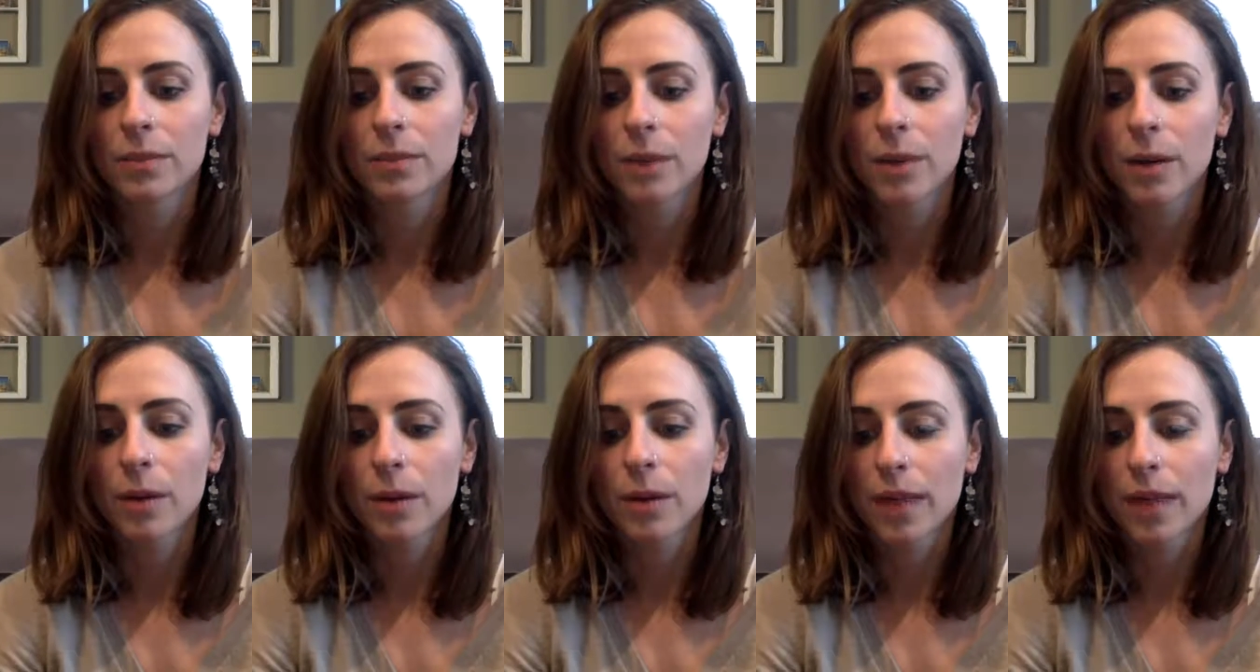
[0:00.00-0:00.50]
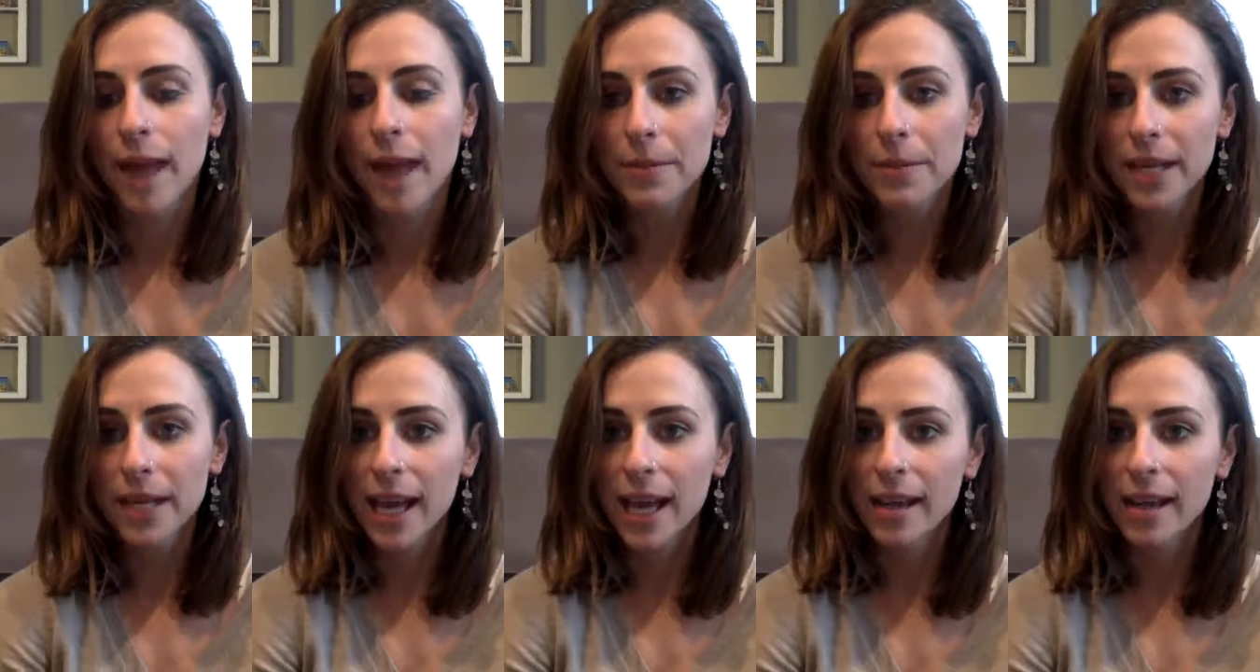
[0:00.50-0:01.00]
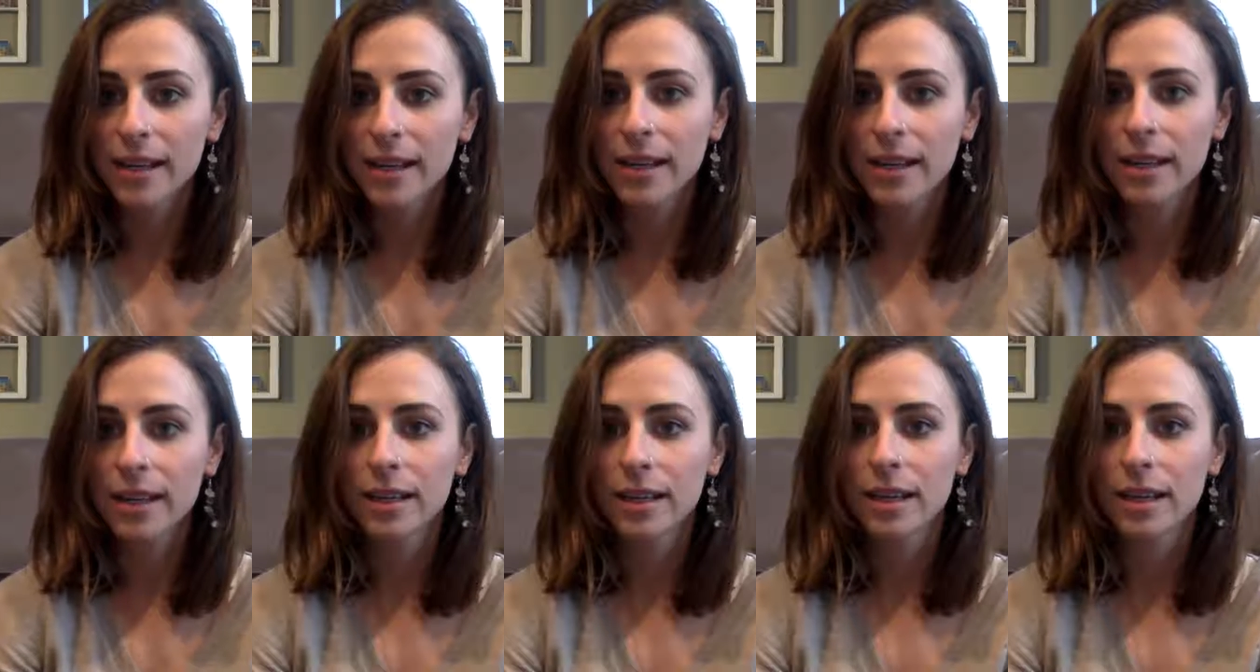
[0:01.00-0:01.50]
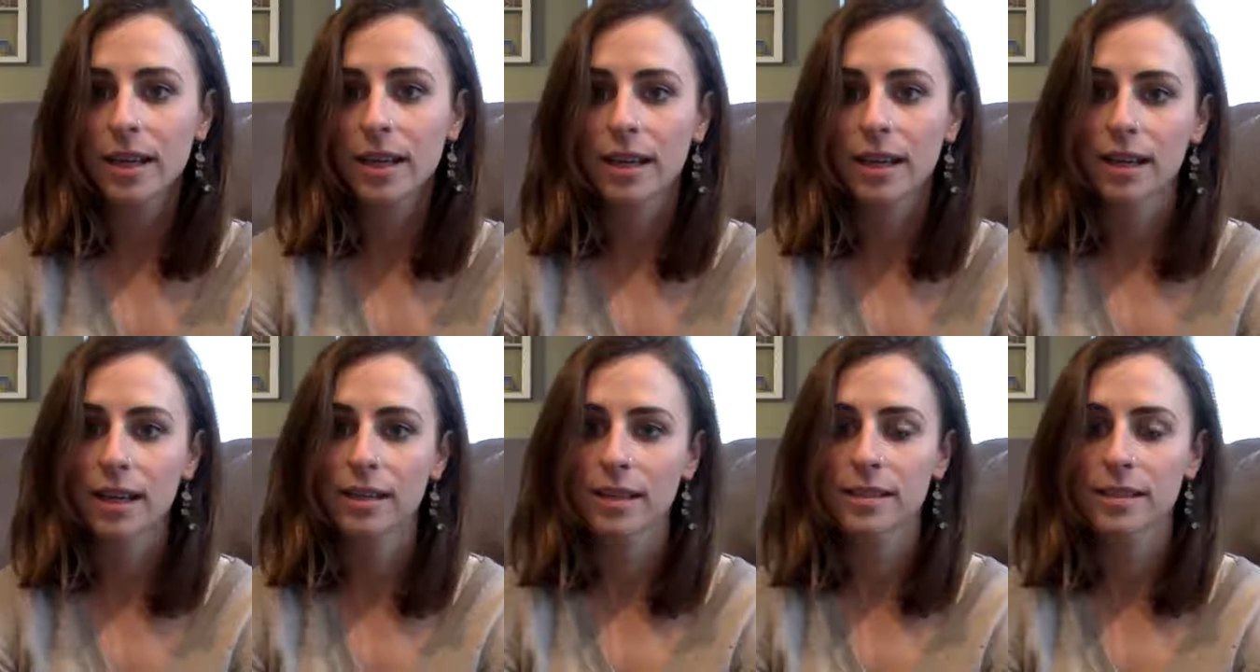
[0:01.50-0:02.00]
But with Happy Henna,
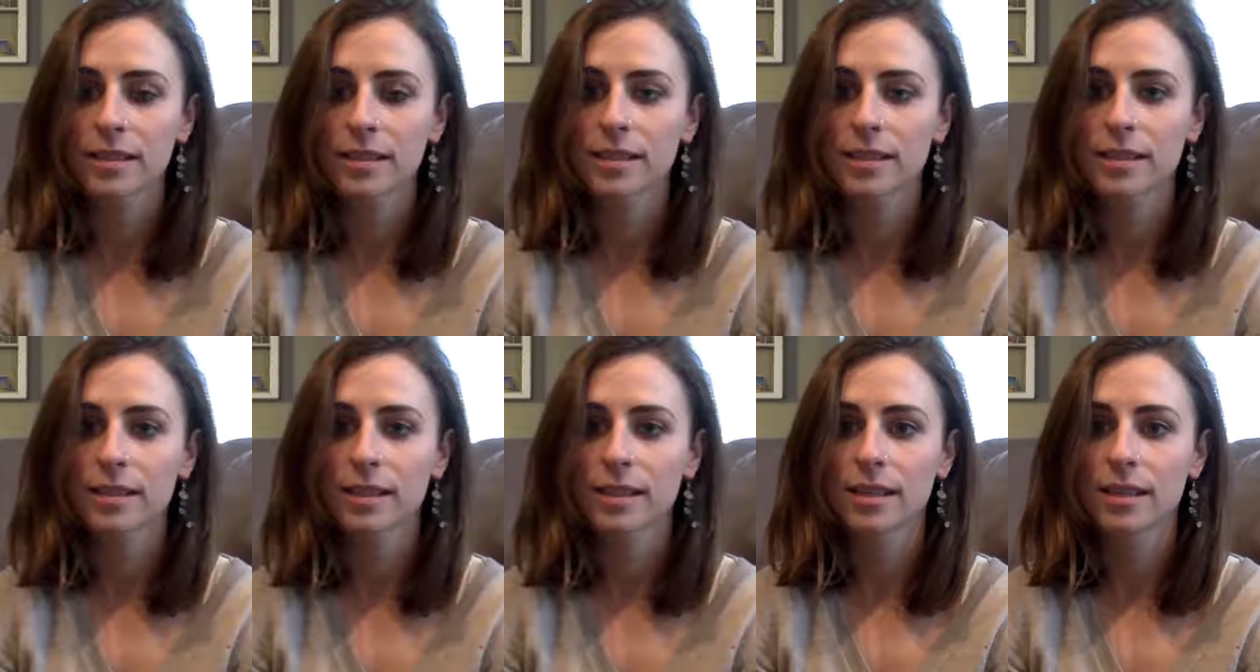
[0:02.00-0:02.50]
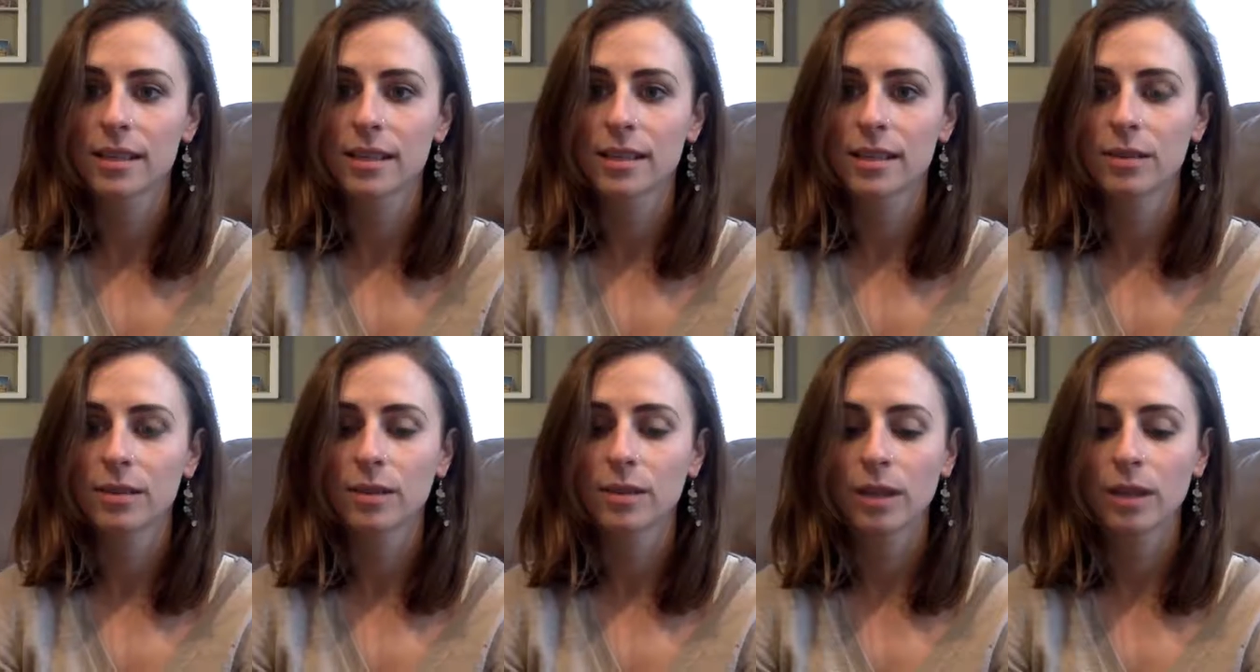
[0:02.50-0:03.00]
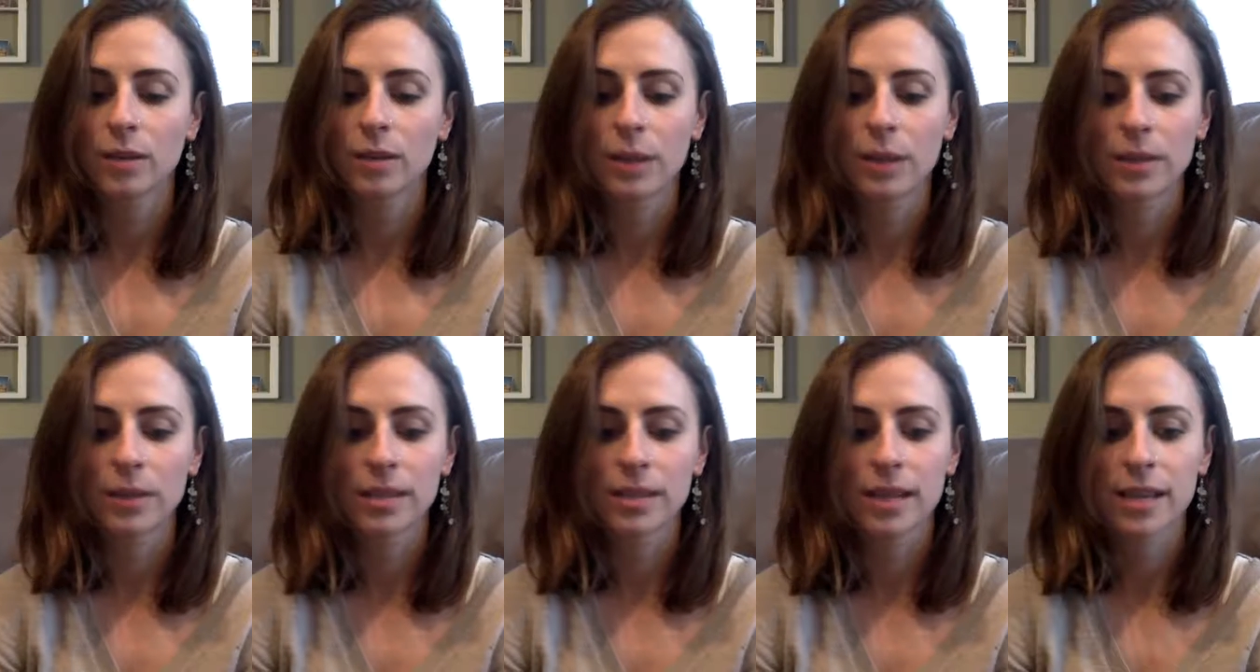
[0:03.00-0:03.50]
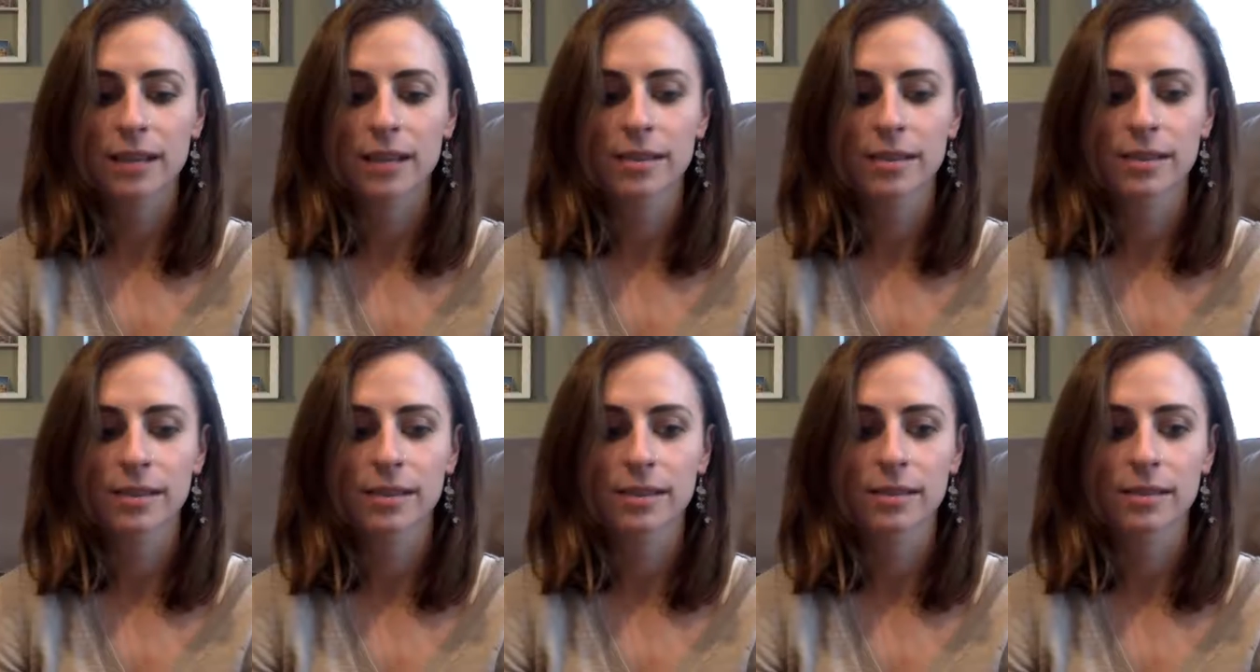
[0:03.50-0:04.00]
it really
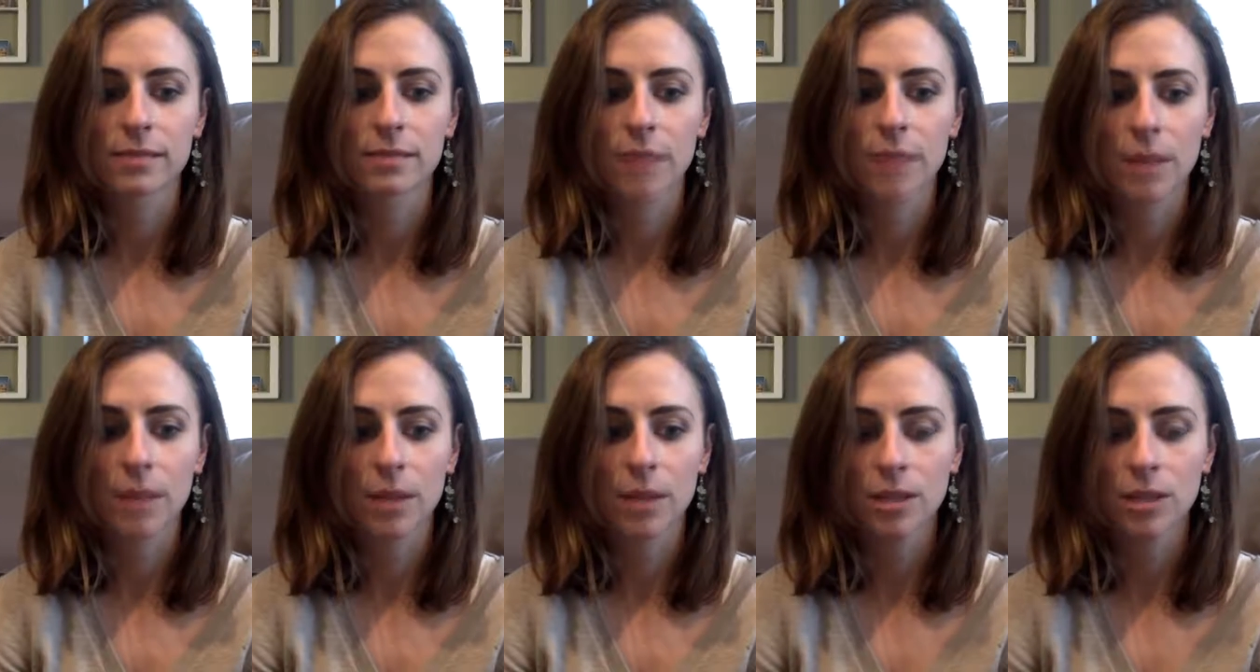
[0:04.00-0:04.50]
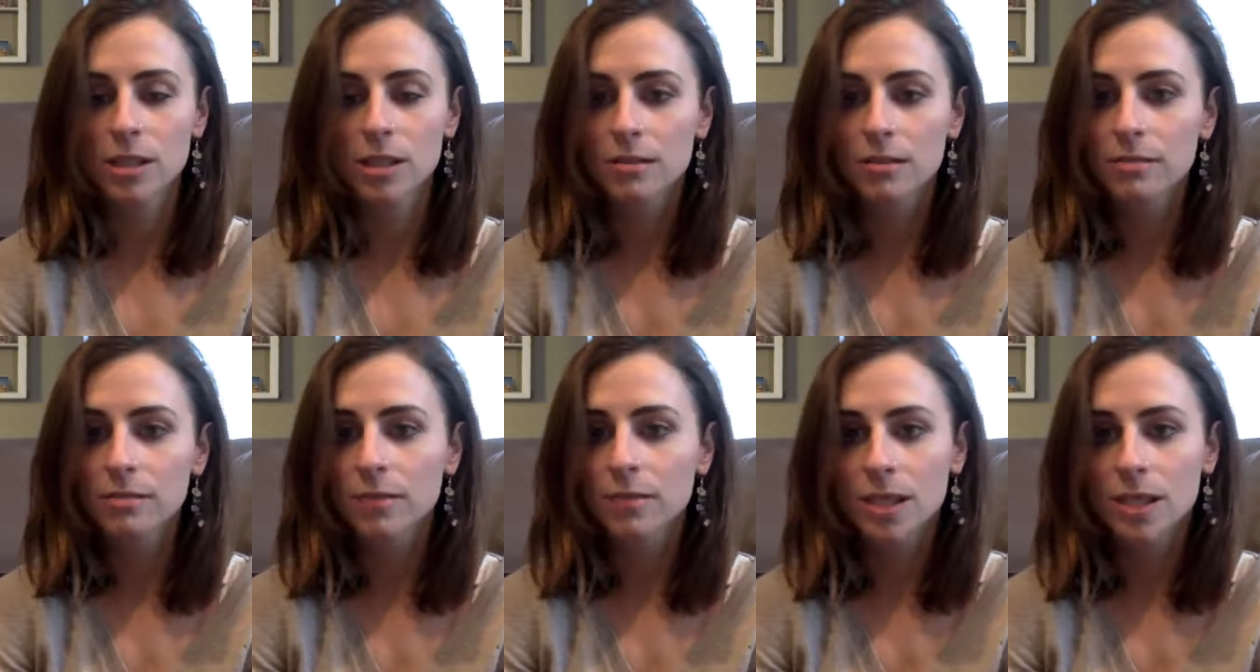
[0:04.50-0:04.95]
represents my mission.